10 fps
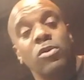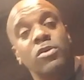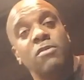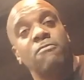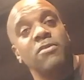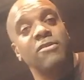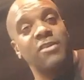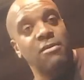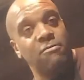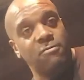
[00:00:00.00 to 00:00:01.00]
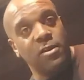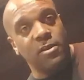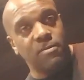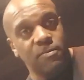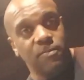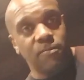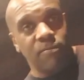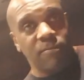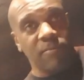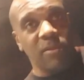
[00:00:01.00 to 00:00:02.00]
who are looking for the same thing
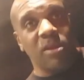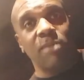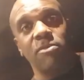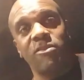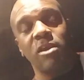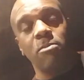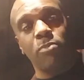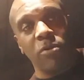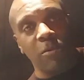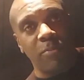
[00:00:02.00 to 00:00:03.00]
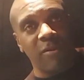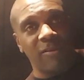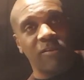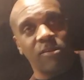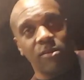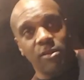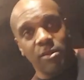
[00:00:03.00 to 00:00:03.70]
and have the same purpose.